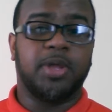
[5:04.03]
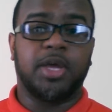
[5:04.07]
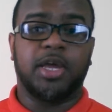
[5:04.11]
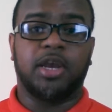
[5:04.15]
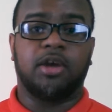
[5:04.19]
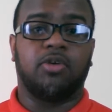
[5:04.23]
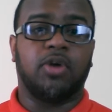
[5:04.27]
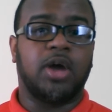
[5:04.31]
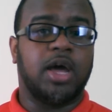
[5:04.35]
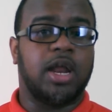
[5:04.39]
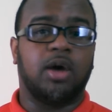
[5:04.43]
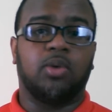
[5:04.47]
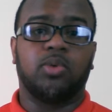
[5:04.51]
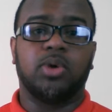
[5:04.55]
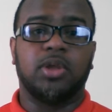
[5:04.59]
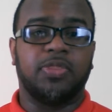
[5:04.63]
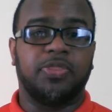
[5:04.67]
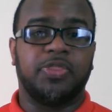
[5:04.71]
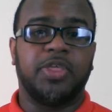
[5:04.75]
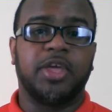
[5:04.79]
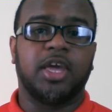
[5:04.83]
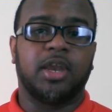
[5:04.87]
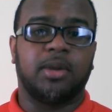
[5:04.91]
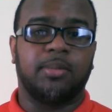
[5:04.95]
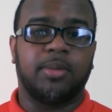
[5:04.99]
playing around. I
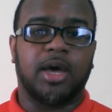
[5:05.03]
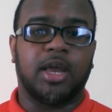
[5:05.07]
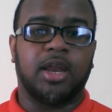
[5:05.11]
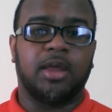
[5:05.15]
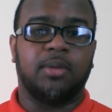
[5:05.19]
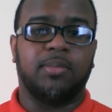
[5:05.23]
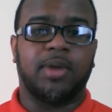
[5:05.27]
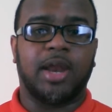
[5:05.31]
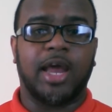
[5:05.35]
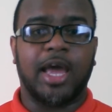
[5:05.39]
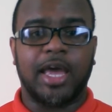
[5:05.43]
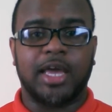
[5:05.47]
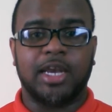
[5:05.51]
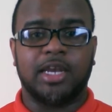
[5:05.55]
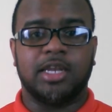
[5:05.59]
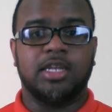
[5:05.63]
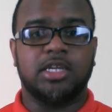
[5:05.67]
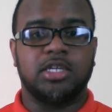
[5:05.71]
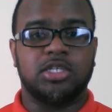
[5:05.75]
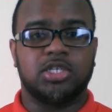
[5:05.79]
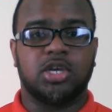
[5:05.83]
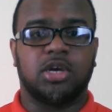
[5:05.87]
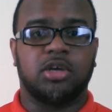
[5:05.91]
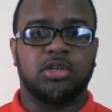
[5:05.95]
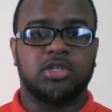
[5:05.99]
wasn't thinking about it, but I had to
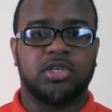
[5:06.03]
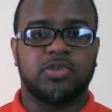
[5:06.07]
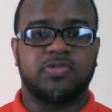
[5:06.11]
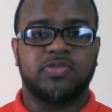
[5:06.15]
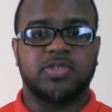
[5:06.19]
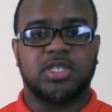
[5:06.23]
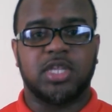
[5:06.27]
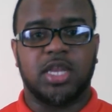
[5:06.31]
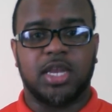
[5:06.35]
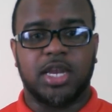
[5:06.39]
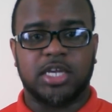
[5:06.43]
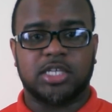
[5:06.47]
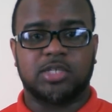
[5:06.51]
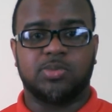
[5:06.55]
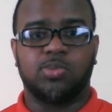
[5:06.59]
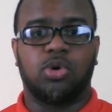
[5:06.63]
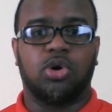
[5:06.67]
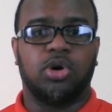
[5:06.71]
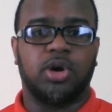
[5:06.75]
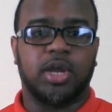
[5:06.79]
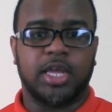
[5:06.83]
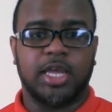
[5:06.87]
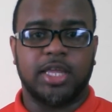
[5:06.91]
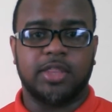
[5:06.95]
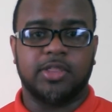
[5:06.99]
lead song service the next
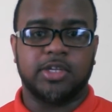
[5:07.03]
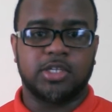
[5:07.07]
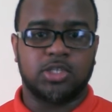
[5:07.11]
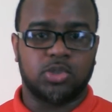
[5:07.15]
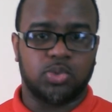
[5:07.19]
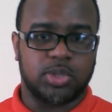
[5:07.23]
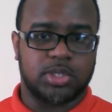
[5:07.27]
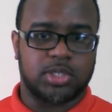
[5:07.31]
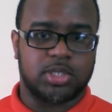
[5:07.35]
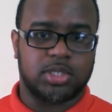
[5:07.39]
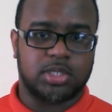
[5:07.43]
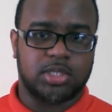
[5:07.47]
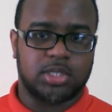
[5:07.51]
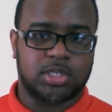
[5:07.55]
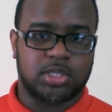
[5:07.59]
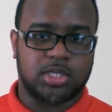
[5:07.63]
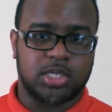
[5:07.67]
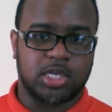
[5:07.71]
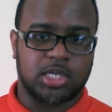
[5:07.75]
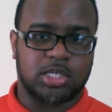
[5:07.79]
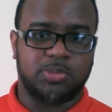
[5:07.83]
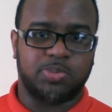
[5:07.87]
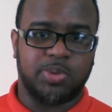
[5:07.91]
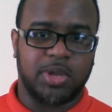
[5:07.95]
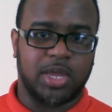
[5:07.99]
morning, and this was
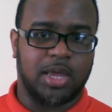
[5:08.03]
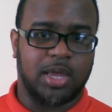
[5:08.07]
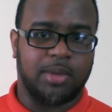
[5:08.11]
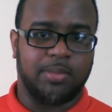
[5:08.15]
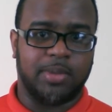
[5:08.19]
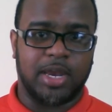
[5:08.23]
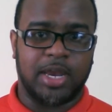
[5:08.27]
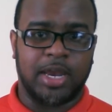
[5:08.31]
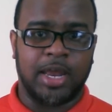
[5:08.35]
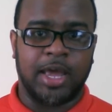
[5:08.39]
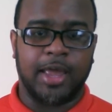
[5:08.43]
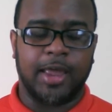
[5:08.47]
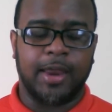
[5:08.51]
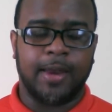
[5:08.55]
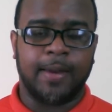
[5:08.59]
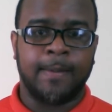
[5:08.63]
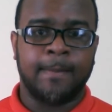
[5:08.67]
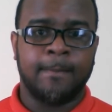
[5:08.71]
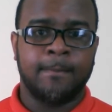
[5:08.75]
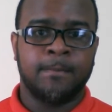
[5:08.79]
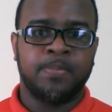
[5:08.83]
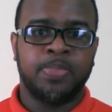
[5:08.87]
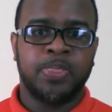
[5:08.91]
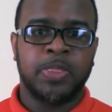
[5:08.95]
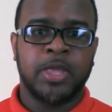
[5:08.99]
6 p.m. at night.
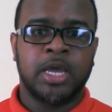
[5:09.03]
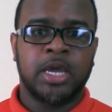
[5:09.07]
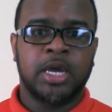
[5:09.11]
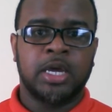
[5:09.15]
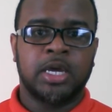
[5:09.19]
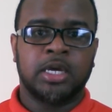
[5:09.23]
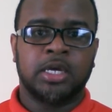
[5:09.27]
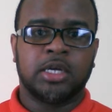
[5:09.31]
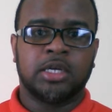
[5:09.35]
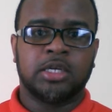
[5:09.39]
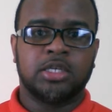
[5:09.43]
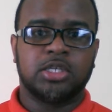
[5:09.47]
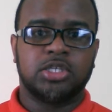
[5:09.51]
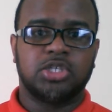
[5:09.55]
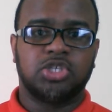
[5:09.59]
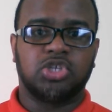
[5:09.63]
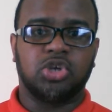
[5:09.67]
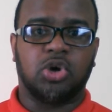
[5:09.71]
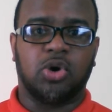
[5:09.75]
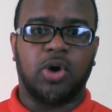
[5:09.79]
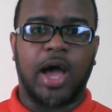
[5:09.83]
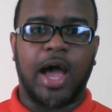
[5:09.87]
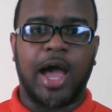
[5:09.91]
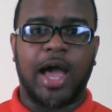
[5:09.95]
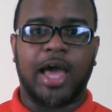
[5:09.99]

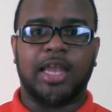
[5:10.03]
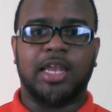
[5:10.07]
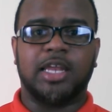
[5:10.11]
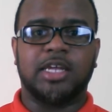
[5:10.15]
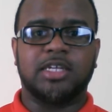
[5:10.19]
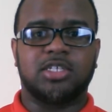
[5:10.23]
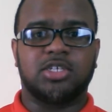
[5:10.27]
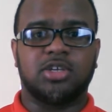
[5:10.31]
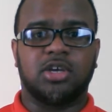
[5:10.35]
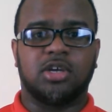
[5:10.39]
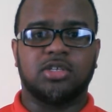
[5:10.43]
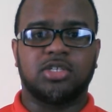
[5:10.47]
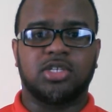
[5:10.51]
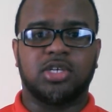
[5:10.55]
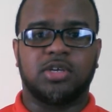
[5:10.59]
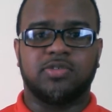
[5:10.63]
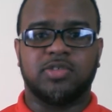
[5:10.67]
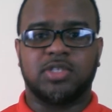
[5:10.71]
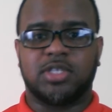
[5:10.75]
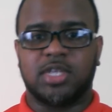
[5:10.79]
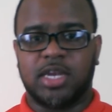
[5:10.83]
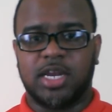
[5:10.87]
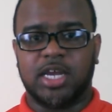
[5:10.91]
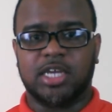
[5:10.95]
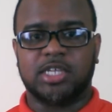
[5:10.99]
So I led song
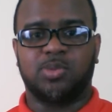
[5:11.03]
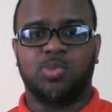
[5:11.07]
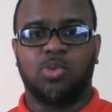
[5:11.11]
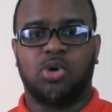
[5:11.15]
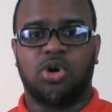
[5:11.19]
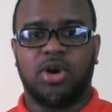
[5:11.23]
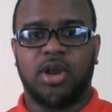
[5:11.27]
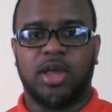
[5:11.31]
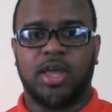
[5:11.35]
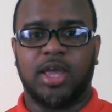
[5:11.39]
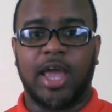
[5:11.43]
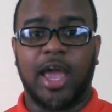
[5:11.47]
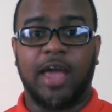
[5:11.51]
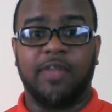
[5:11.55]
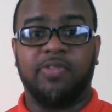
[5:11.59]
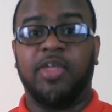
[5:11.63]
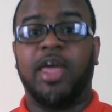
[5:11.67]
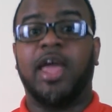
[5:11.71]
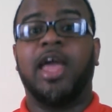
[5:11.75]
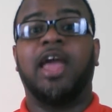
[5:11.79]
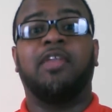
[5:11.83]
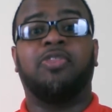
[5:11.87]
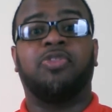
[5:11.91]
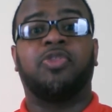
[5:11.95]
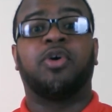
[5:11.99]
service the next morning at
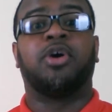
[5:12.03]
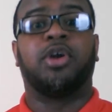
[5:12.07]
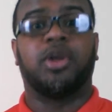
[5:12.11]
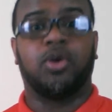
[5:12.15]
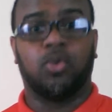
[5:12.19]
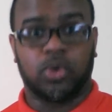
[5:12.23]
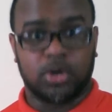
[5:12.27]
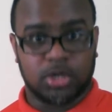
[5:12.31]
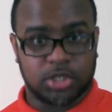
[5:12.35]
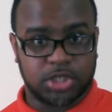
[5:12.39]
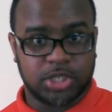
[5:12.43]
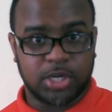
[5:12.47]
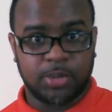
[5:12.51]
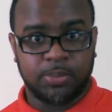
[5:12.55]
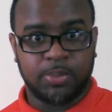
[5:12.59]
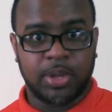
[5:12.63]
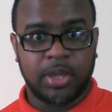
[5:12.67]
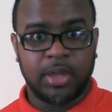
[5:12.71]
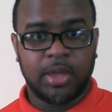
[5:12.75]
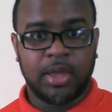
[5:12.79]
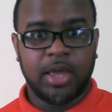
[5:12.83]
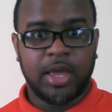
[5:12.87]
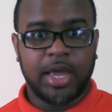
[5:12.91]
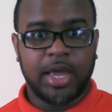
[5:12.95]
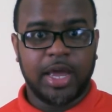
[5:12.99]
the 8:30 worship.
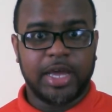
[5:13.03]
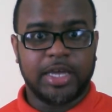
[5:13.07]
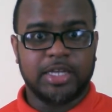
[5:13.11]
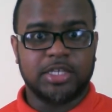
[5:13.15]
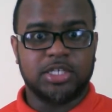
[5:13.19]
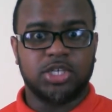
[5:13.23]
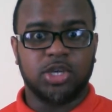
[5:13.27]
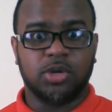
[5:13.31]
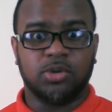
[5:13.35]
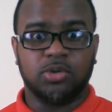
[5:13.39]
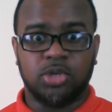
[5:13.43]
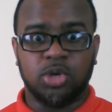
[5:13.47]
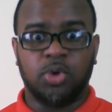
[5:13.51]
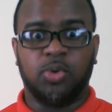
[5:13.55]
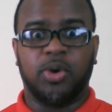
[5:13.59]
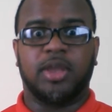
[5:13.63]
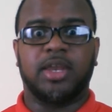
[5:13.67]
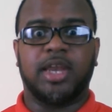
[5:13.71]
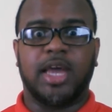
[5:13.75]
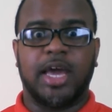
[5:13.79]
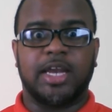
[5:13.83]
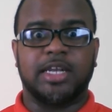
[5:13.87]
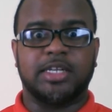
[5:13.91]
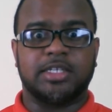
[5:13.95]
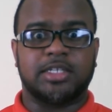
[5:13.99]
And so
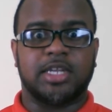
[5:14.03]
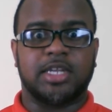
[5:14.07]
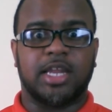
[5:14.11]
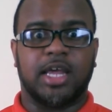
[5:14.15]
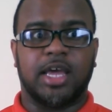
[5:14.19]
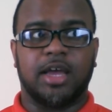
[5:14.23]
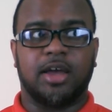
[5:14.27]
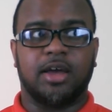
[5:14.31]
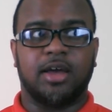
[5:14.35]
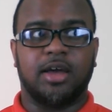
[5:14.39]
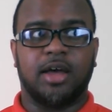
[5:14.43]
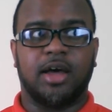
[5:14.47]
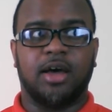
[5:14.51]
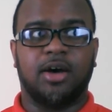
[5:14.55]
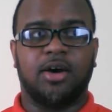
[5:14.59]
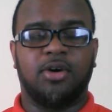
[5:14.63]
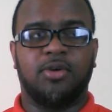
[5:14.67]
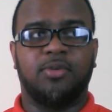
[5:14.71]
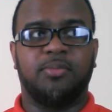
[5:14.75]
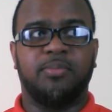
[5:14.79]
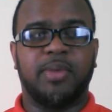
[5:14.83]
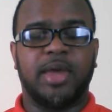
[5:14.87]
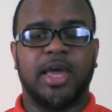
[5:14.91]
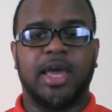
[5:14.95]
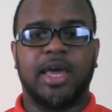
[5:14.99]
doing that, it's like,
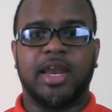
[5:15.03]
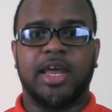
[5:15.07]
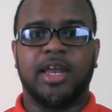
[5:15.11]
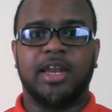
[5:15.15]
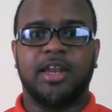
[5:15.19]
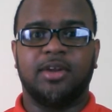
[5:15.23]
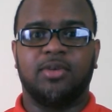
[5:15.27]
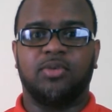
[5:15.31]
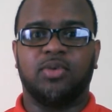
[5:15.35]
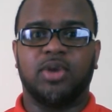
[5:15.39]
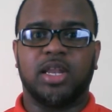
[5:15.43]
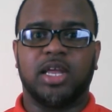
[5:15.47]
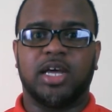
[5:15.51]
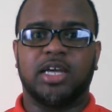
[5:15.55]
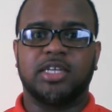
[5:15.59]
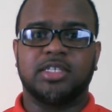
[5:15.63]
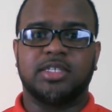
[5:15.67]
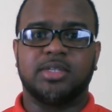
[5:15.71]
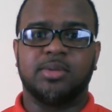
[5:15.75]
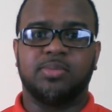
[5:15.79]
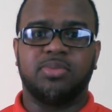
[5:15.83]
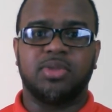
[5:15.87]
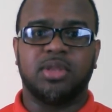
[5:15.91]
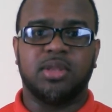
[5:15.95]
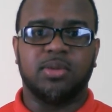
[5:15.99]
oh man, I didn't
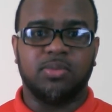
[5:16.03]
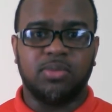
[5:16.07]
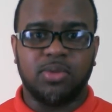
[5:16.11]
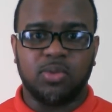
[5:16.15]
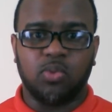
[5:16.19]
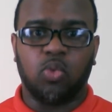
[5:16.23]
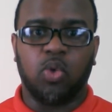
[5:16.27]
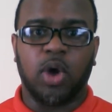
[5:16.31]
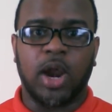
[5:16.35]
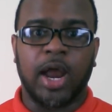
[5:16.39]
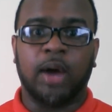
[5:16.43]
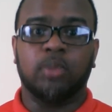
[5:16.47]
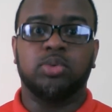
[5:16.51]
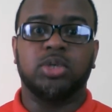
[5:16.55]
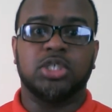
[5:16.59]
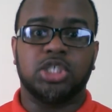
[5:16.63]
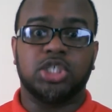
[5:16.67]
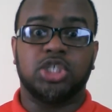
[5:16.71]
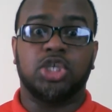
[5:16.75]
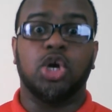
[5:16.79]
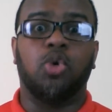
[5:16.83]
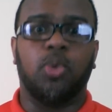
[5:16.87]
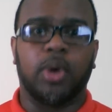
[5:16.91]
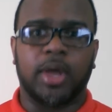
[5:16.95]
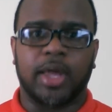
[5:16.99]
realize what I was
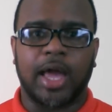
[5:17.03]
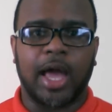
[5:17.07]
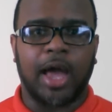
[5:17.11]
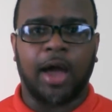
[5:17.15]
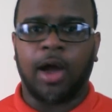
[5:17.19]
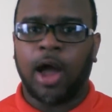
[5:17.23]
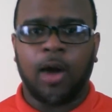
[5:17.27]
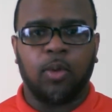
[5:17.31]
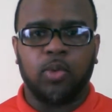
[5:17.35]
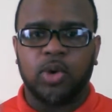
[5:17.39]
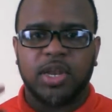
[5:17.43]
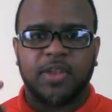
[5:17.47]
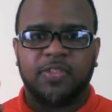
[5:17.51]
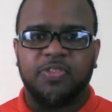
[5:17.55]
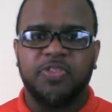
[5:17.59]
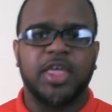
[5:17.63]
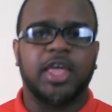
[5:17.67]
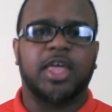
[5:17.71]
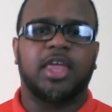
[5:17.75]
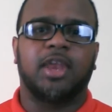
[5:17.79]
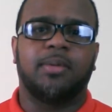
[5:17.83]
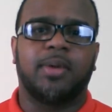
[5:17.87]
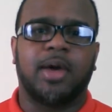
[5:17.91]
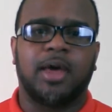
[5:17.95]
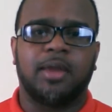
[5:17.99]
doing. I wasn't
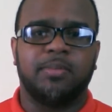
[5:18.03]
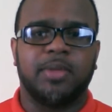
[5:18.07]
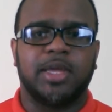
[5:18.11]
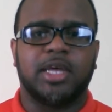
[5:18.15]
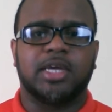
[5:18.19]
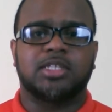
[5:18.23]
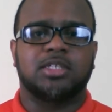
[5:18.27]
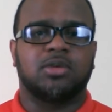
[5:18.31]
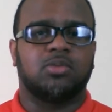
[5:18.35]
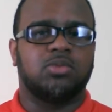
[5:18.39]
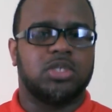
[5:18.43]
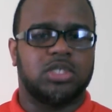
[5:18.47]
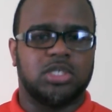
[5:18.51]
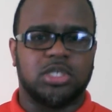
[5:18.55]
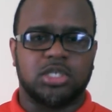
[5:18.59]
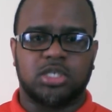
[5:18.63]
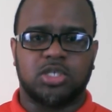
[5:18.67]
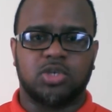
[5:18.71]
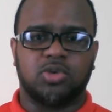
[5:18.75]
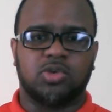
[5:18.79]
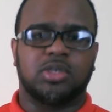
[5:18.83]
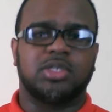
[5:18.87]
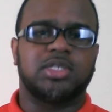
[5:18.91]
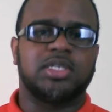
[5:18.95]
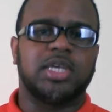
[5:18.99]
thinking about it because I was just
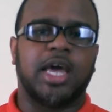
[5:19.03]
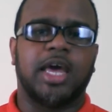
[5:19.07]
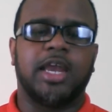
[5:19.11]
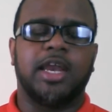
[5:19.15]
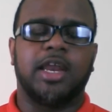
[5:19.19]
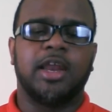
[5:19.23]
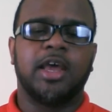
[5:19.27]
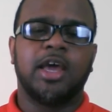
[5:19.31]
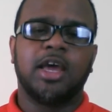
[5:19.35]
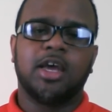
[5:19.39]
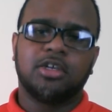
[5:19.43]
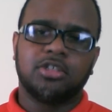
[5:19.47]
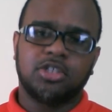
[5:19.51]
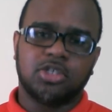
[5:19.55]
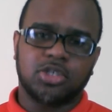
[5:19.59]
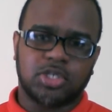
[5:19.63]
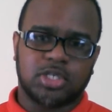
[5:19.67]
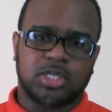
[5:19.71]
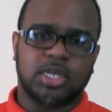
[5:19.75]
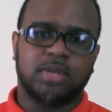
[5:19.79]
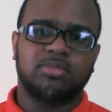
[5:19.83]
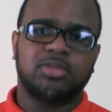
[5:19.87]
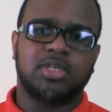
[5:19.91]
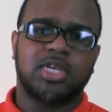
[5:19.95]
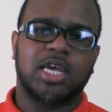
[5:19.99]
so excited. So
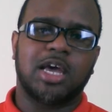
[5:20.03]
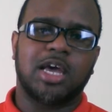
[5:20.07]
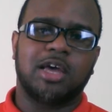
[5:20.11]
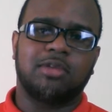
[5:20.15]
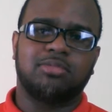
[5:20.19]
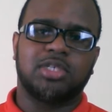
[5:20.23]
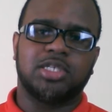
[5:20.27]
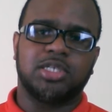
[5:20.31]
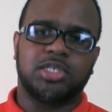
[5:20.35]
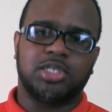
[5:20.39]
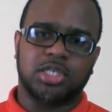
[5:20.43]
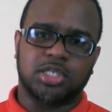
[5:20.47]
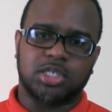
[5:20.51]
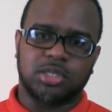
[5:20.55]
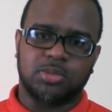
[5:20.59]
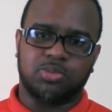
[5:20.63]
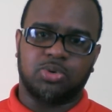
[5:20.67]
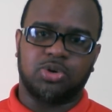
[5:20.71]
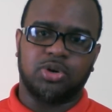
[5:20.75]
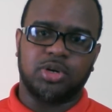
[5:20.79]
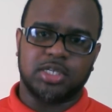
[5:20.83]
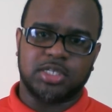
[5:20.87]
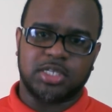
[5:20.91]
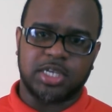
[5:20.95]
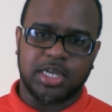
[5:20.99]
sometimes it's just
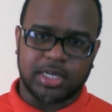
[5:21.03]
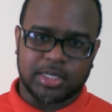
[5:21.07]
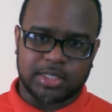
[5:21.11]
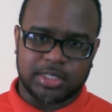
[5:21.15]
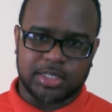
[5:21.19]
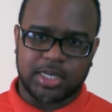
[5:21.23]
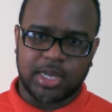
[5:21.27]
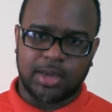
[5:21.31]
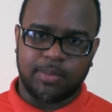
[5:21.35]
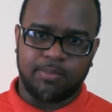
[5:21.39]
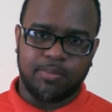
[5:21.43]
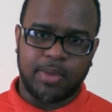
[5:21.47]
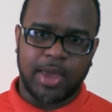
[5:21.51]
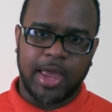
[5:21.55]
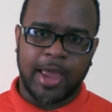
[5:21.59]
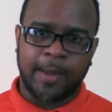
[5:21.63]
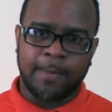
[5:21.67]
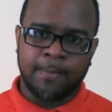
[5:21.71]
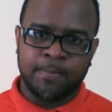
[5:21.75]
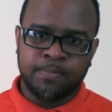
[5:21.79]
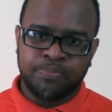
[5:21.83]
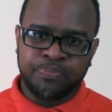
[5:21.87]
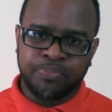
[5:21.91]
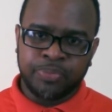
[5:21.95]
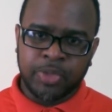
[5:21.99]
important to take a step
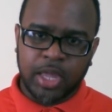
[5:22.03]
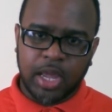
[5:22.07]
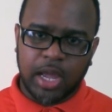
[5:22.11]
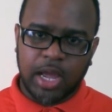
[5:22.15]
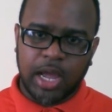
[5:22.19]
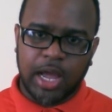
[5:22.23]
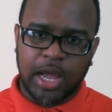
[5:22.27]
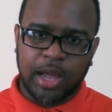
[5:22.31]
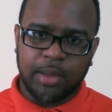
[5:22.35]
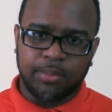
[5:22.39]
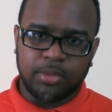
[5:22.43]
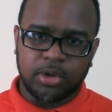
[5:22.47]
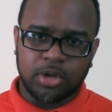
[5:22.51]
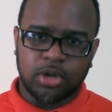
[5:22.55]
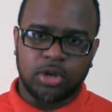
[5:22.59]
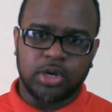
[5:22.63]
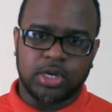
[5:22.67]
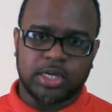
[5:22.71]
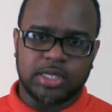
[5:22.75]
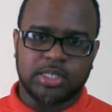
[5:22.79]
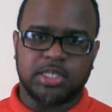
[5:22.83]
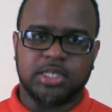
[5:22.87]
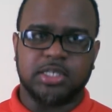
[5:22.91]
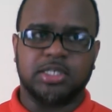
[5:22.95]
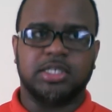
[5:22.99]
back,
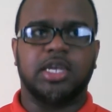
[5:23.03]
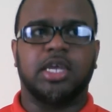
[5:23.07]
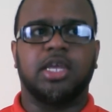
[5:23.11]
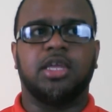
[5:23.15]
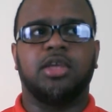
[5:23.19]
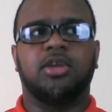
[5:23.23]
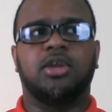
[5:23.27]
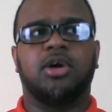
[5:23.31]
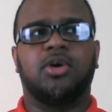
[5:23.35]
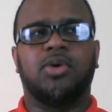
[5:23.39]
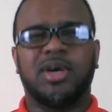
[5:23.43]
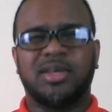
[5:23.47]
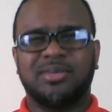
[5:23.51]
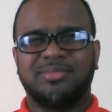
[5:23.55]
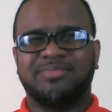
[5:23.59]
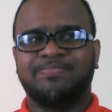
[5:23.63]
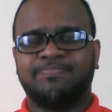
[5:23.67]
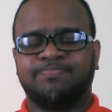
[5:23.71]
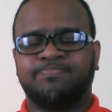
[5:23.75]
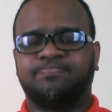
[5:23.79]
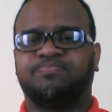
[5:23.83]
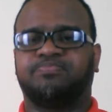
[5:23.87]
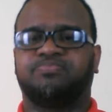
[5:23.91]
look and just say, you know what?